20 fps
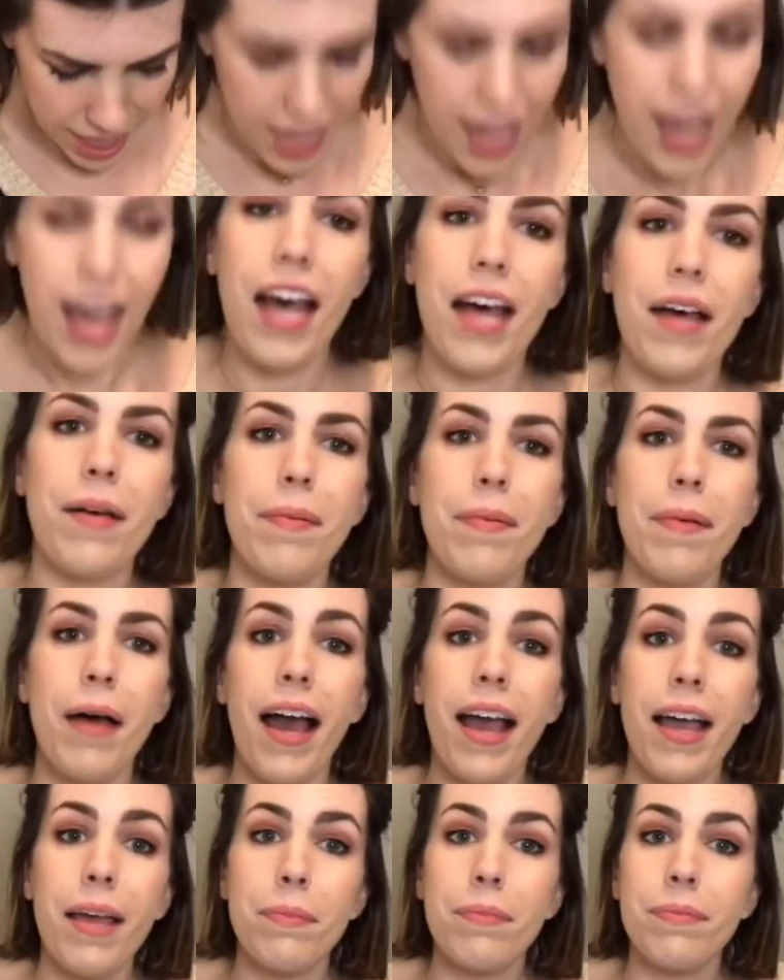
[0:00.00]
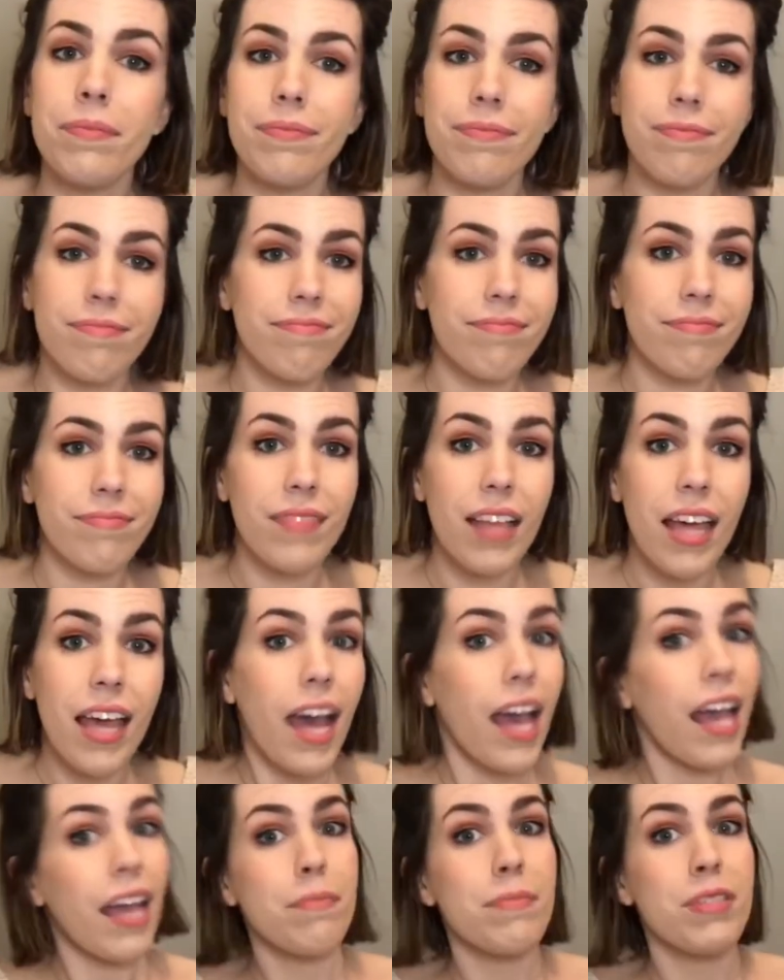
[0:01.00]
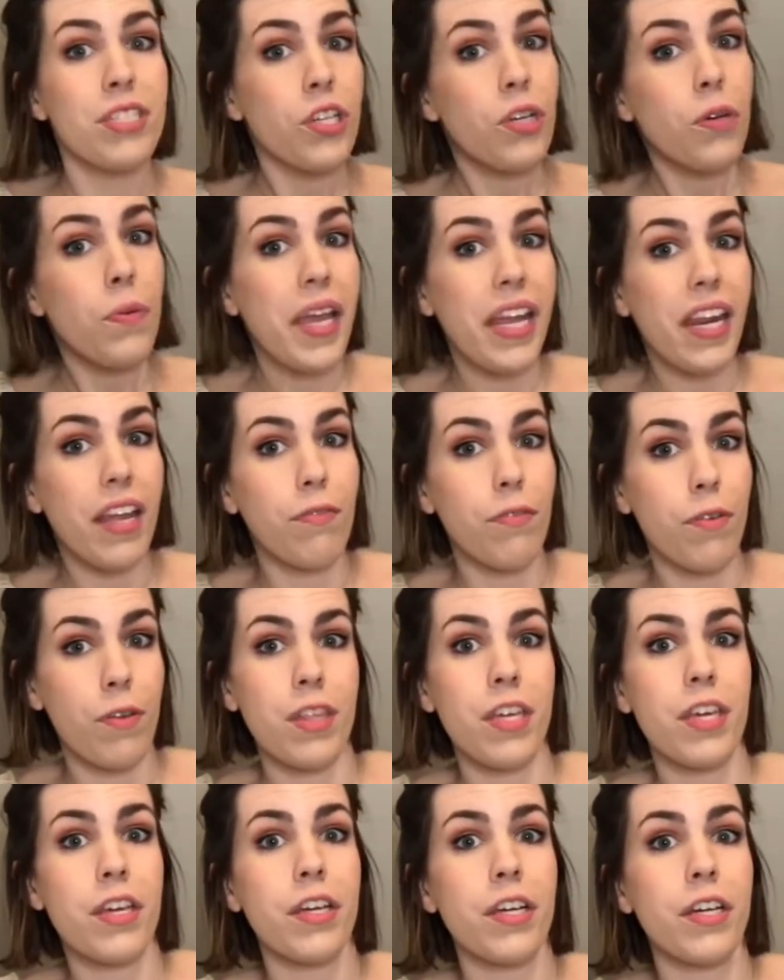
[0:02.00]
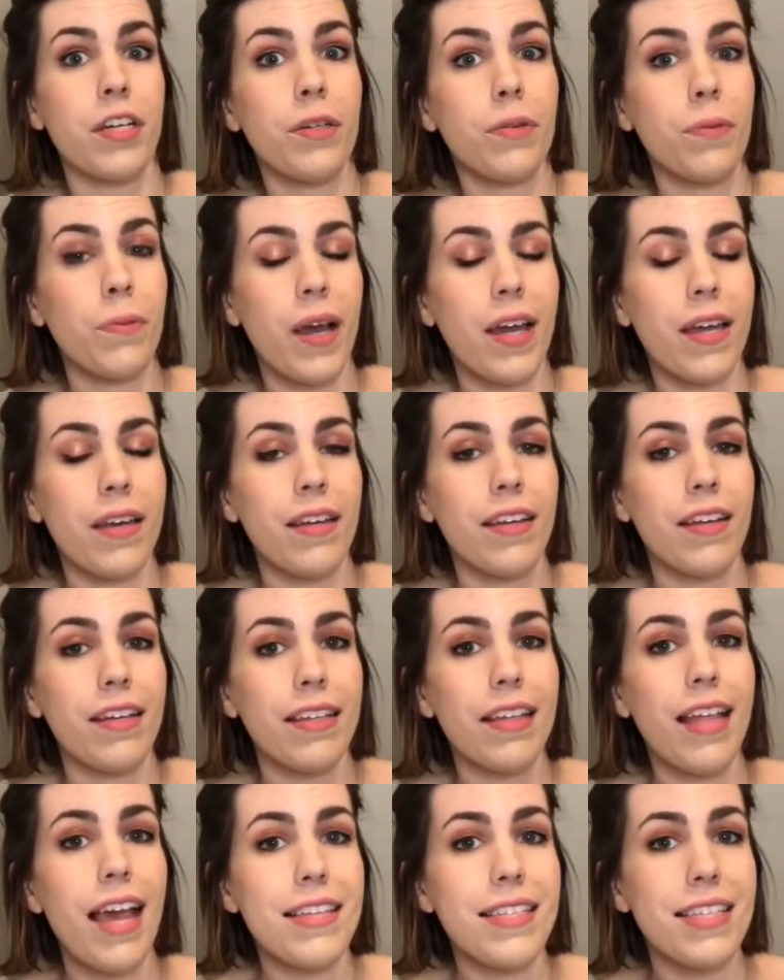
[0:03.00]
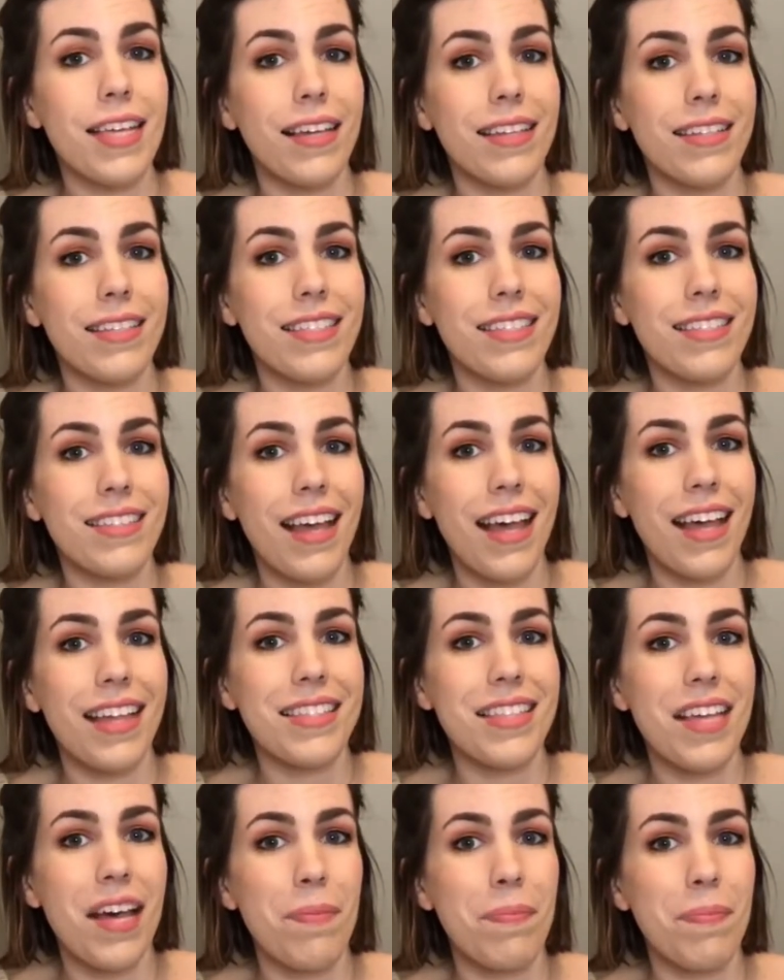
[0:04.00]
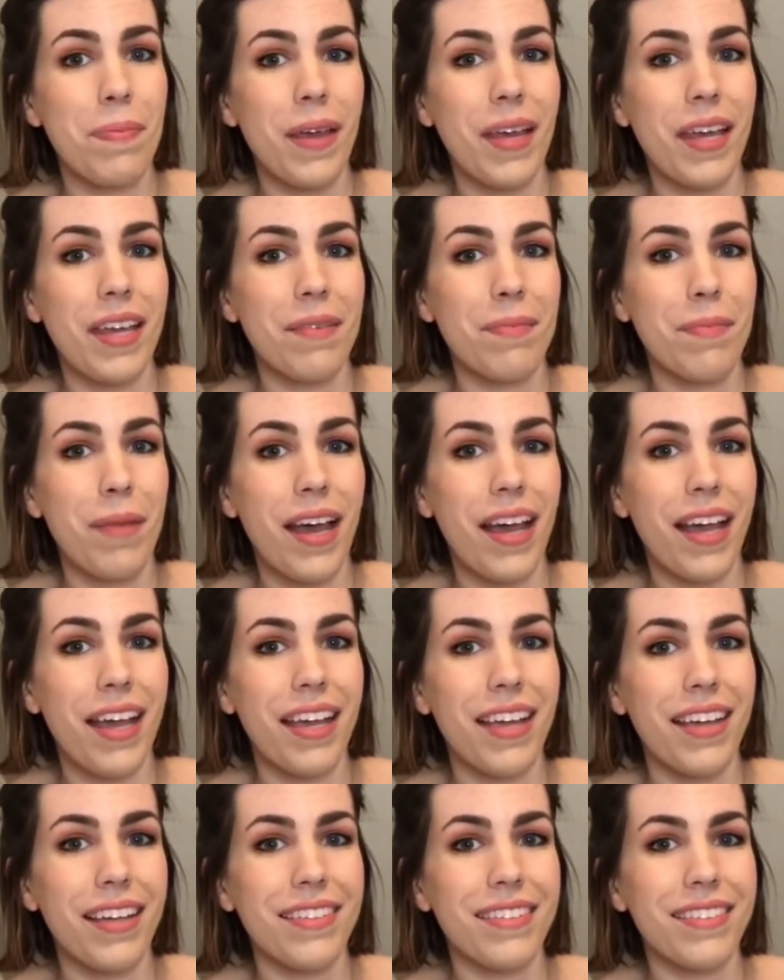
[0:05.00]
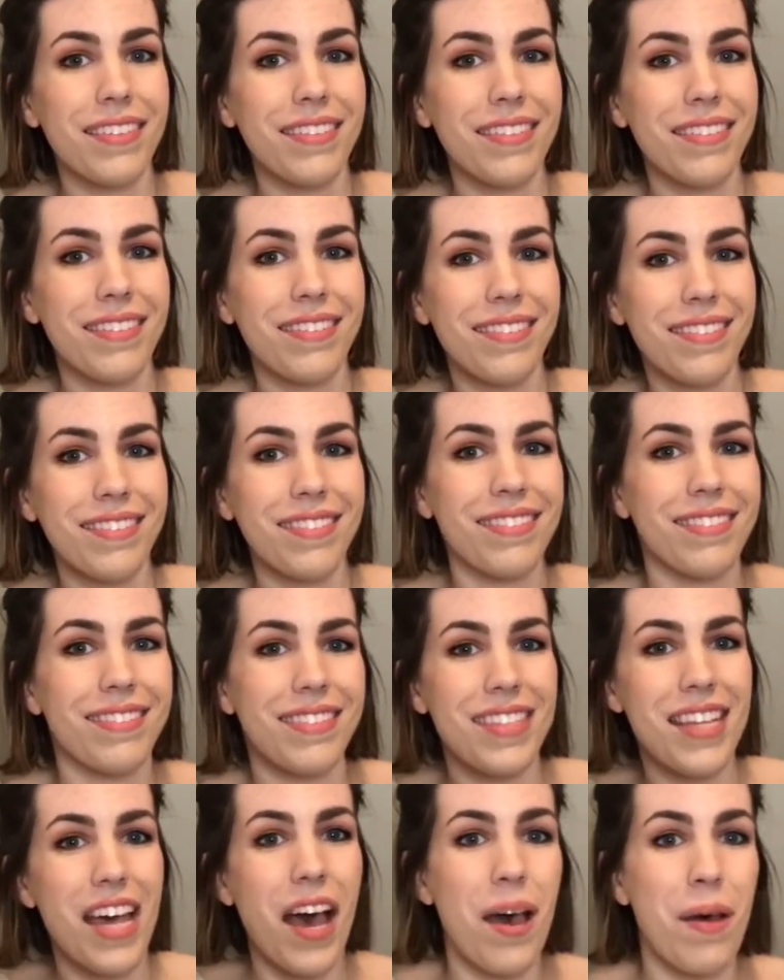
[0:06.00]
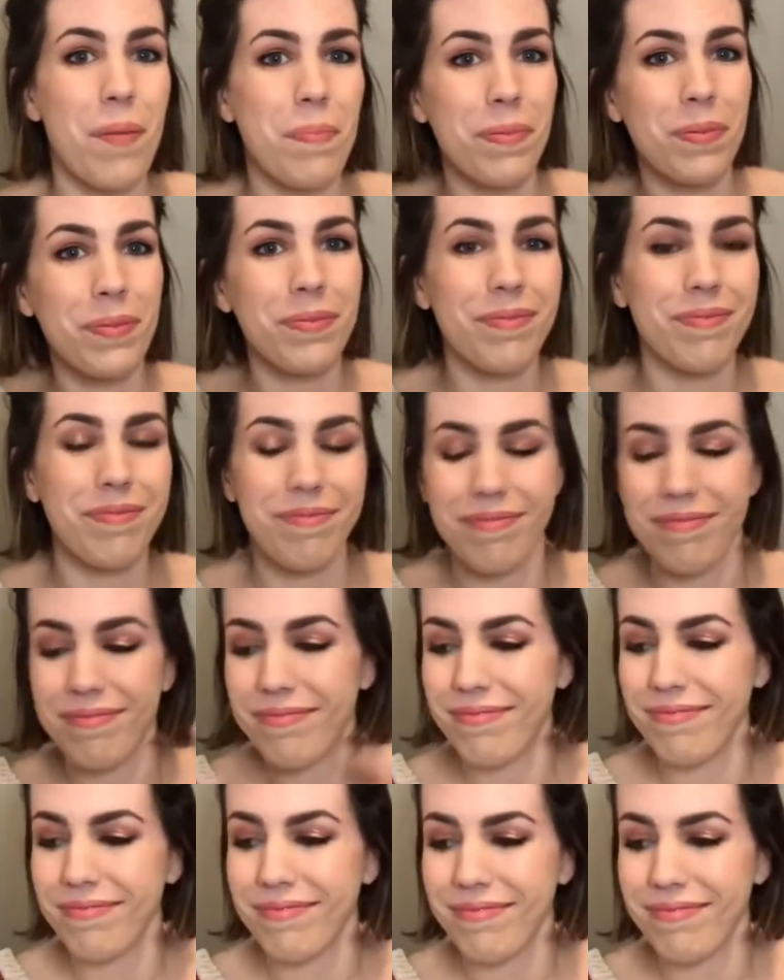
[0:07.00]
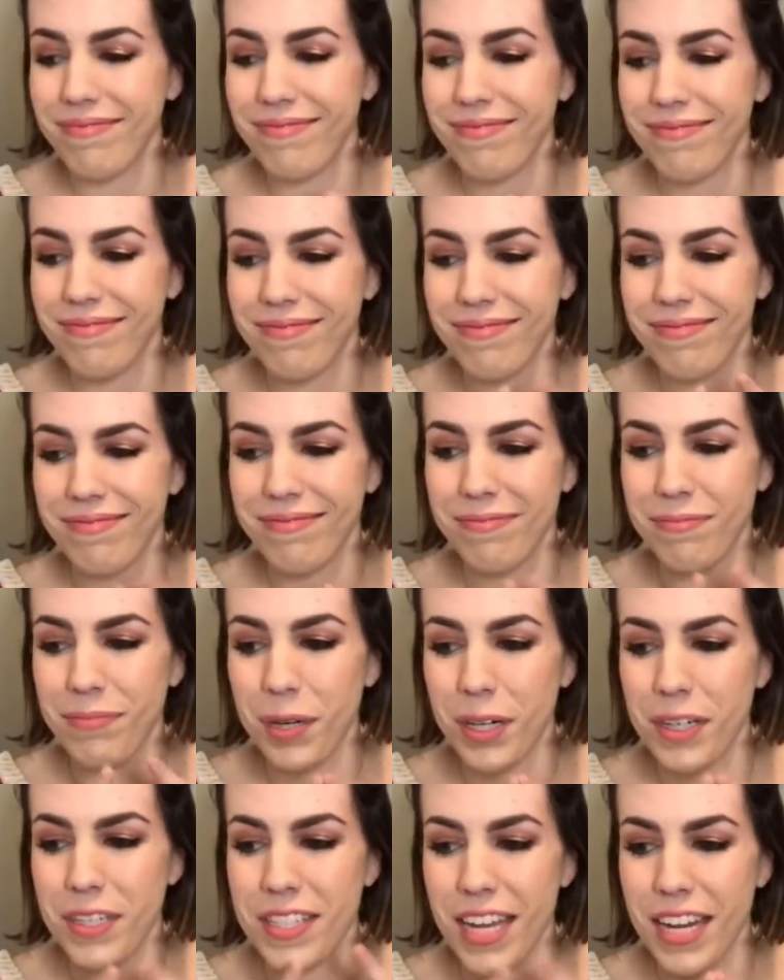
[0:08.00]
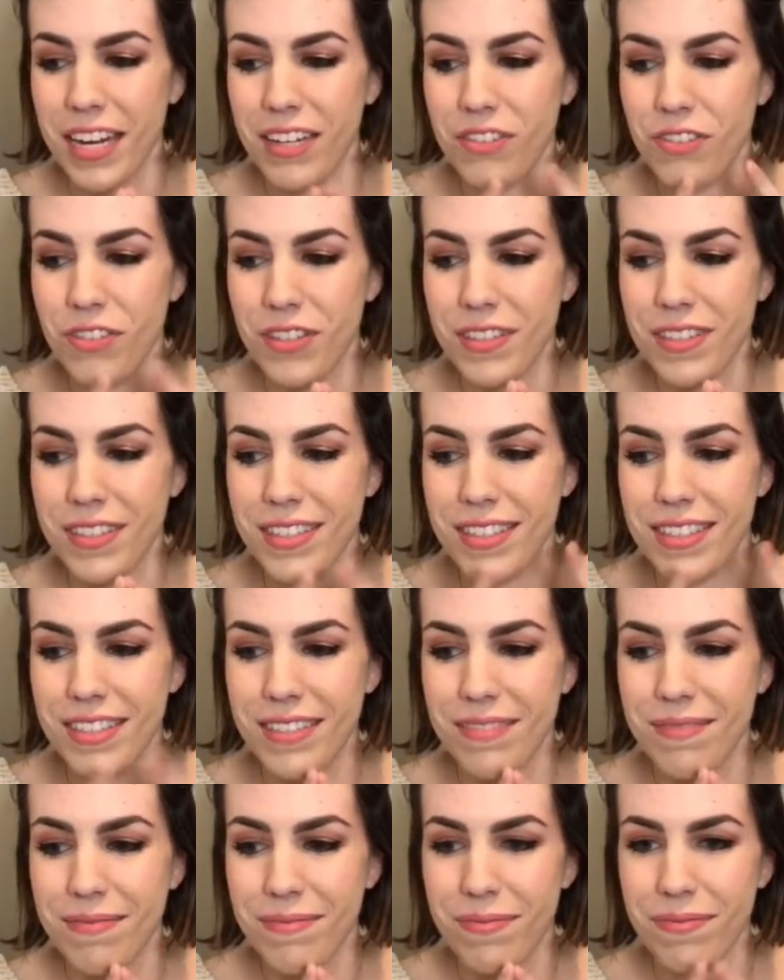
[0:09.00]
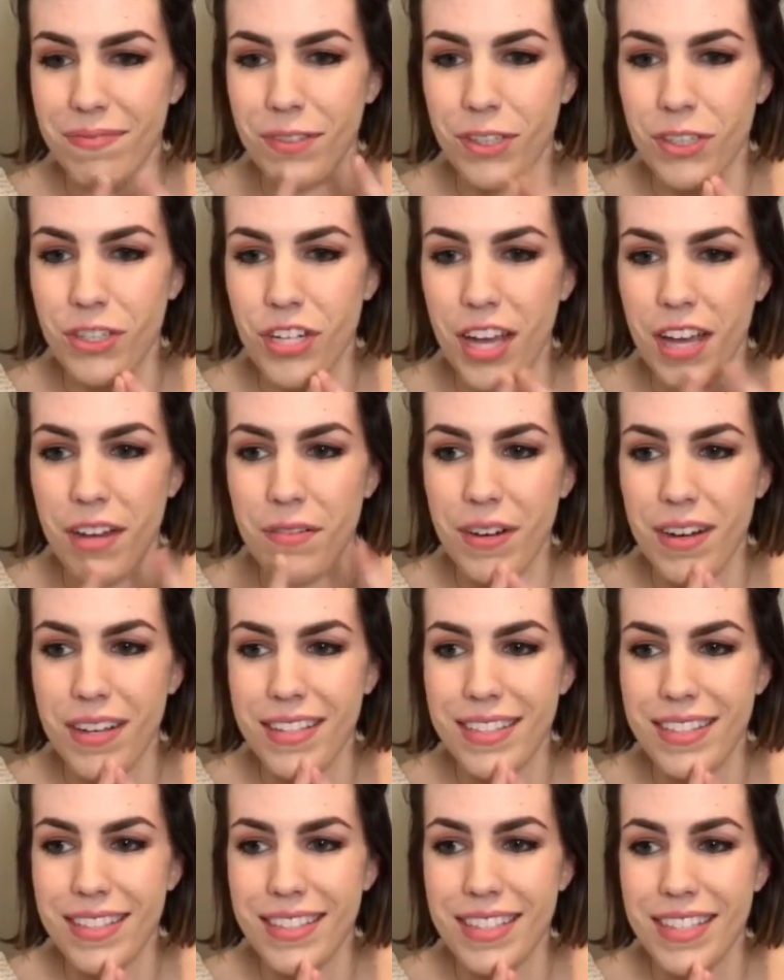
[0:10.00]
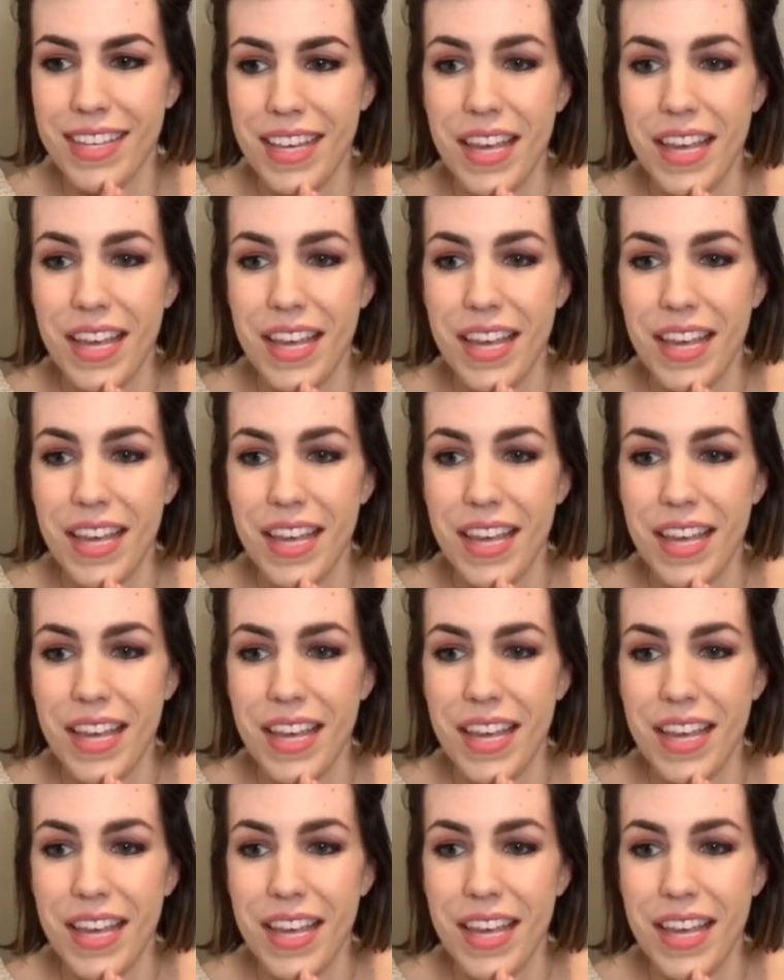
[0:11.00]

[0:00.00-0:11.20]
I'm still waiting for the year when classics ends up in my top percentages for genres.